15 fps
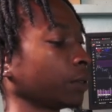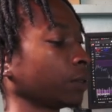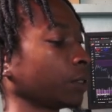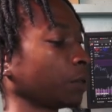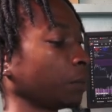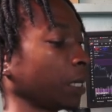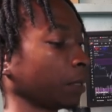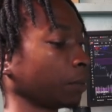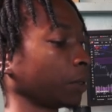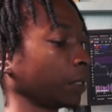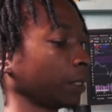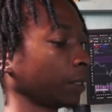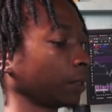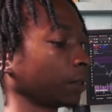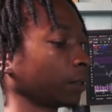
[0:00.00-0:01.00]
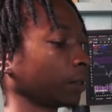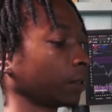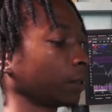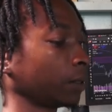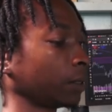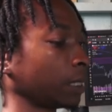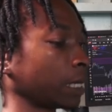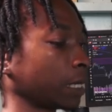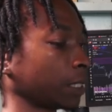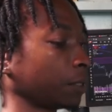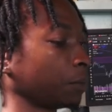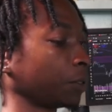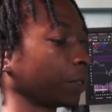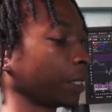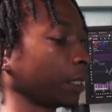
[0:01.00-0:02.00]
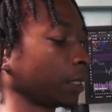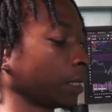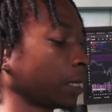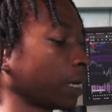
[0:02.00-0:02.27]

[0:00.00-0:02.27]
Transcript: to make money, not to be right.